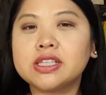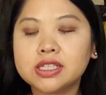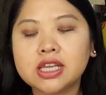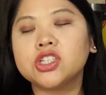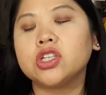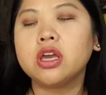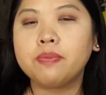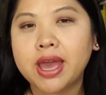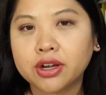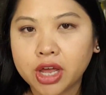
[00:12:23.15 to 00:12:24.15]
it's essentially a
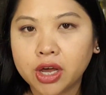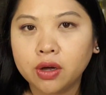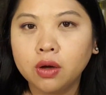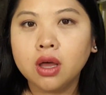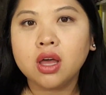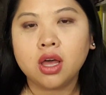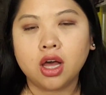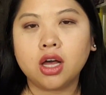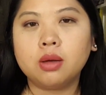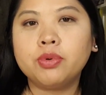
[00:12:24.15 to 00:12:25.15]
bandeau,
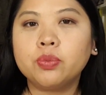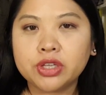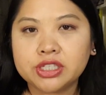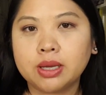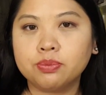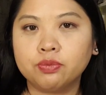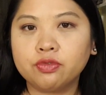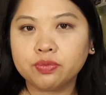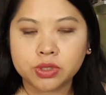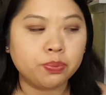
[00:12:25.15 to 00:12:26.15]
uh, but with some
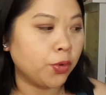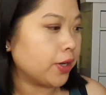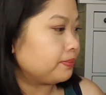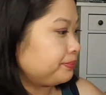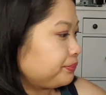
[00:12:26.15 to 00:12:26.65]
support.